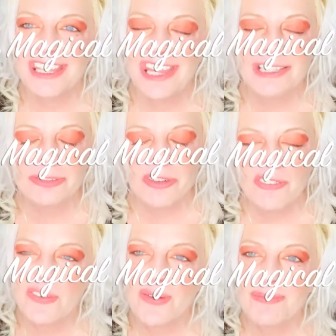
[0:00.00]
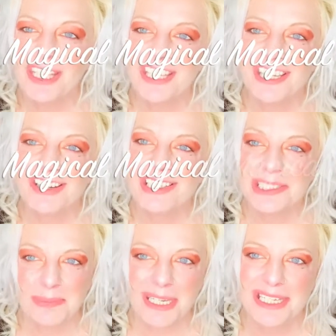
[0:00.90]
Thanks for everyone being here and
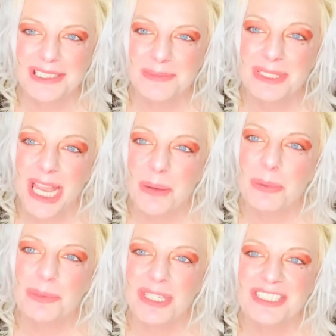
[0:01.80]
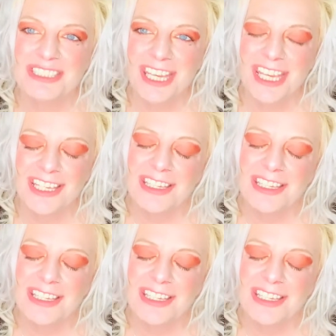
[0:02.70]
spending some time with me today.